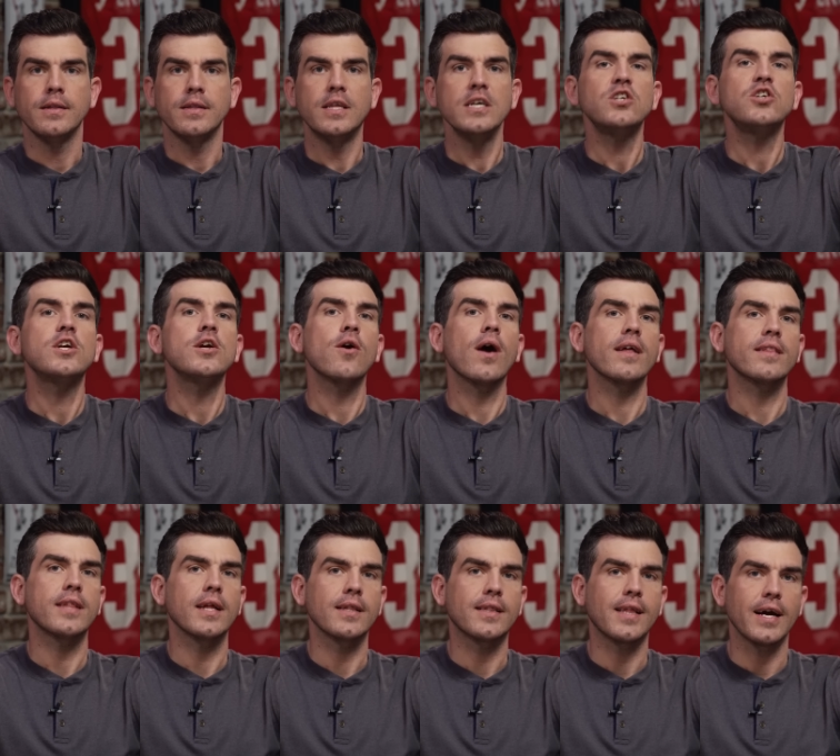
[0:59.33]
This year, I
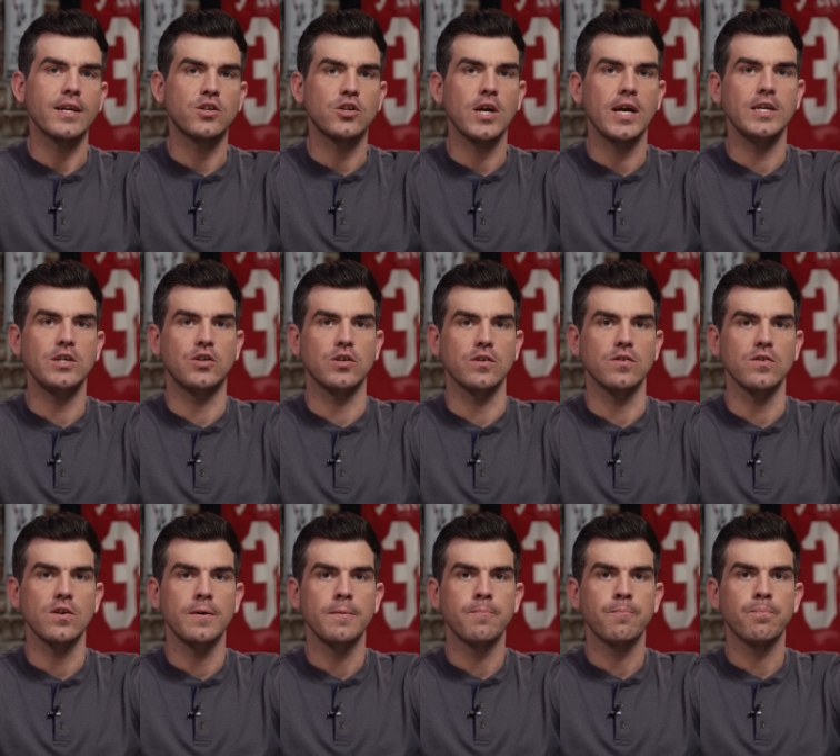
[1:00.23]
think that
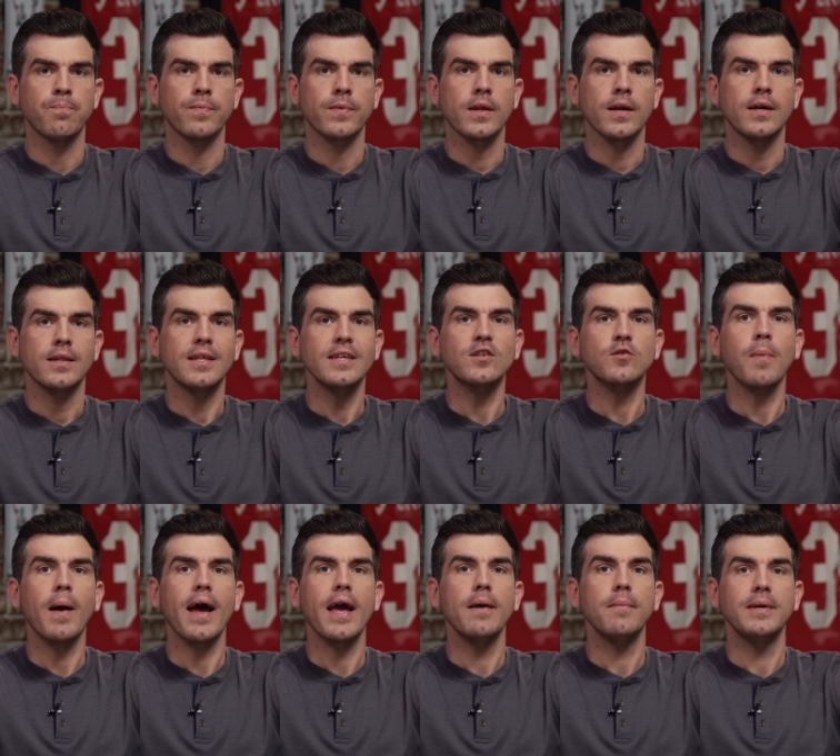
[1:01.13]
changes. This
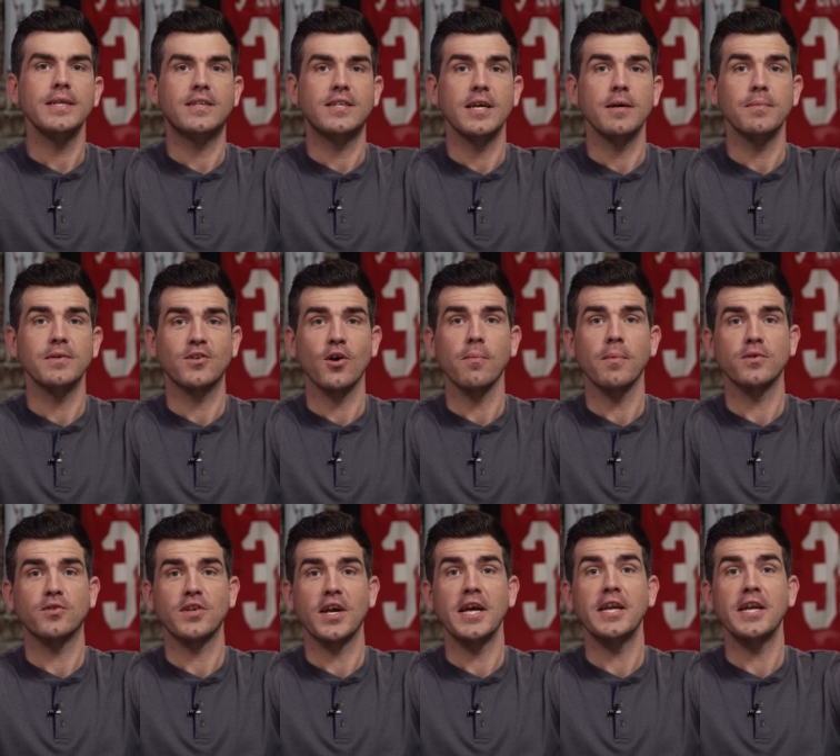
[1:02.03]
Miami team is almost